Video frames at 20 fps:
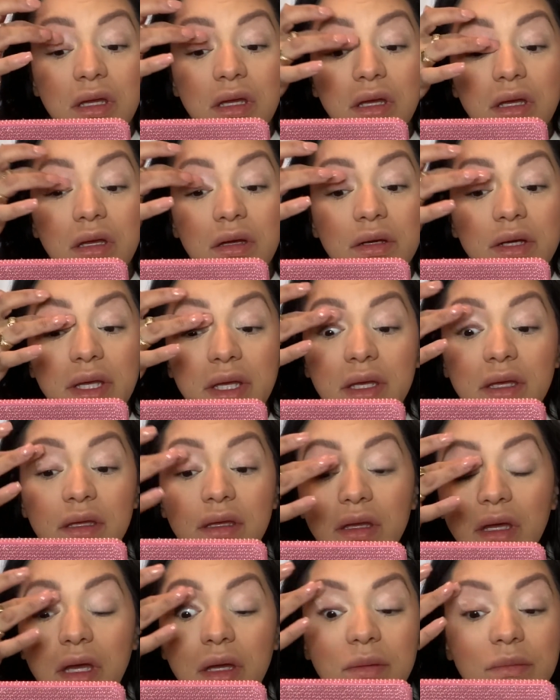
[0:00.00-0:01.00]
Okay,
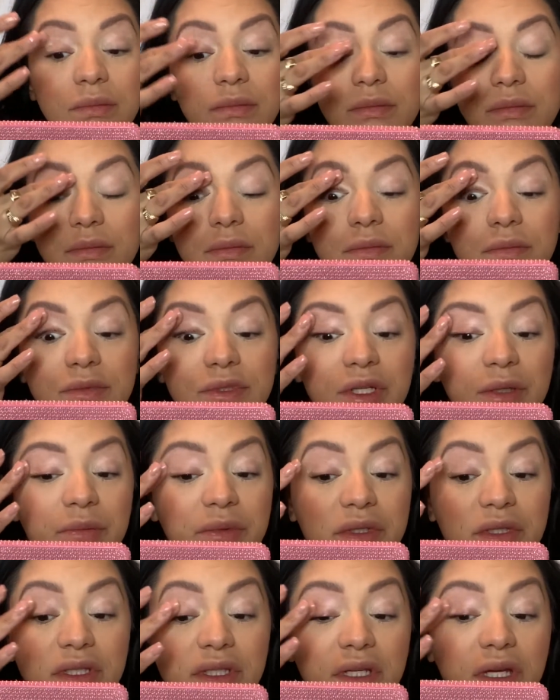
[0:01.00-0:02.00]
I'm
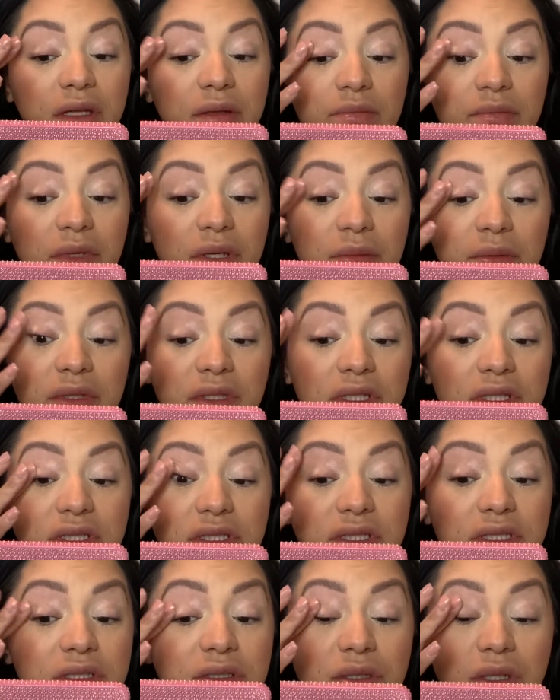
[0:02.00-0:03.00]
jumping the gun. Maybe this
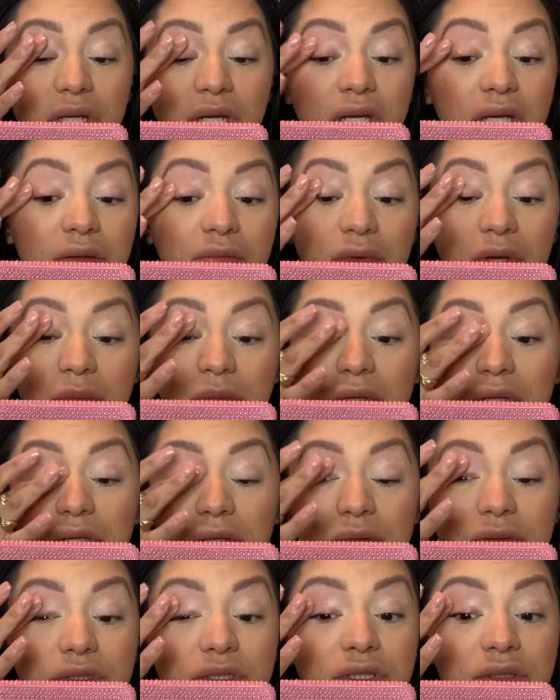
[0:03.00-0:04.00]
is great. Maybe
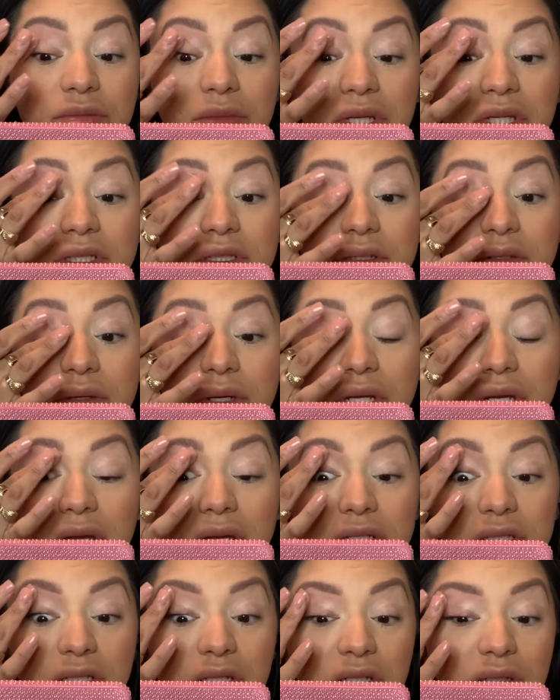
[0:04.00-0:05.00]
lotion makes a great
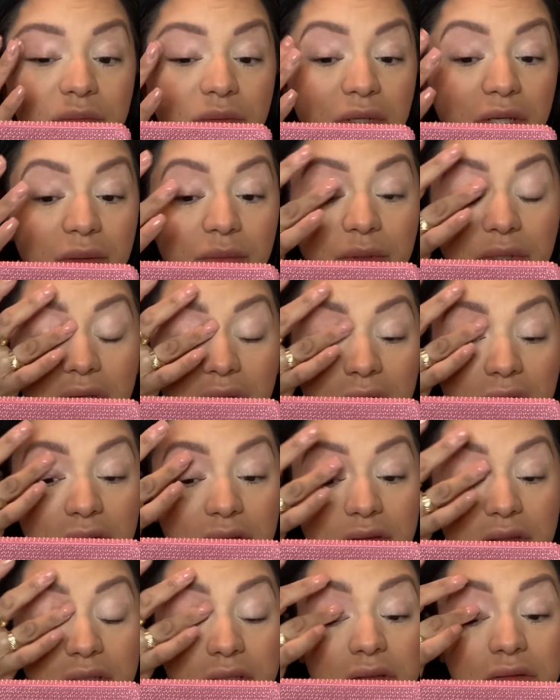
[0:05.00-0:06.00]
eyeshadow primer. I don't
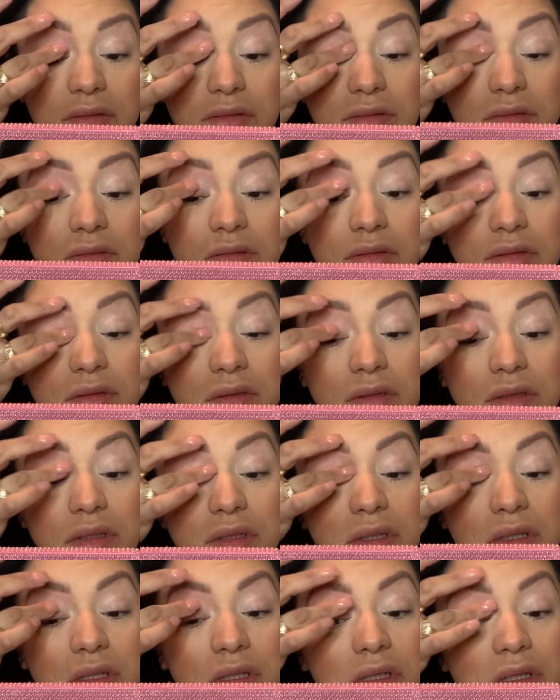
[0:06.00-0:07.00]
know.
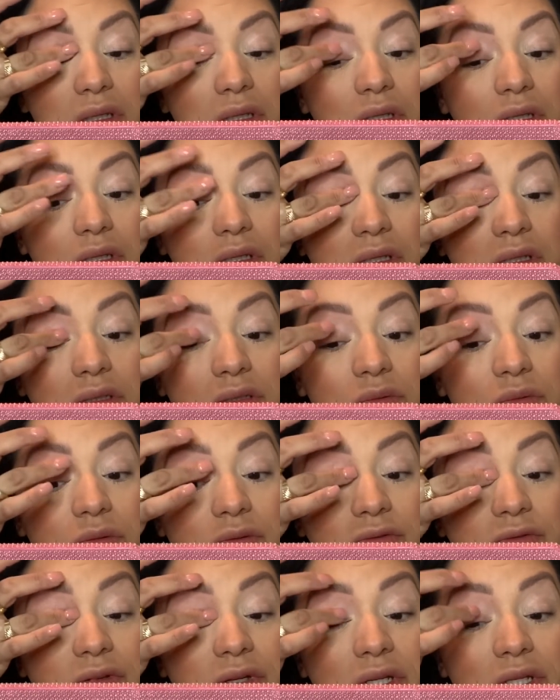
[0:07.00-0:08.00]
Guess we'll
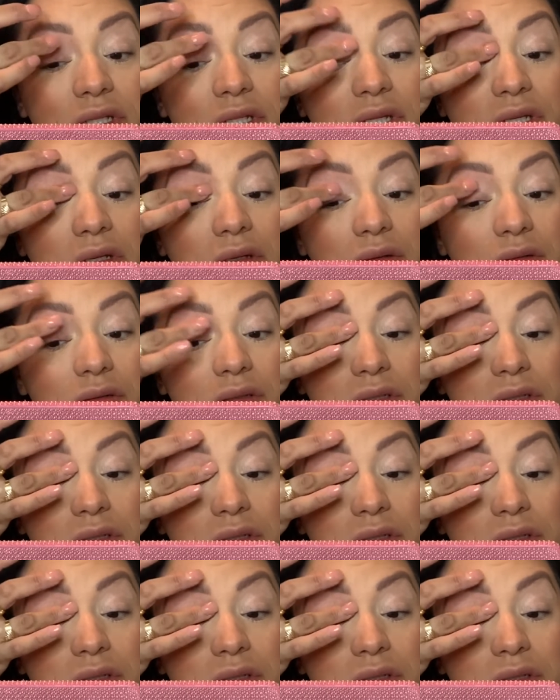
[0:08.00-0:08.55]
find out.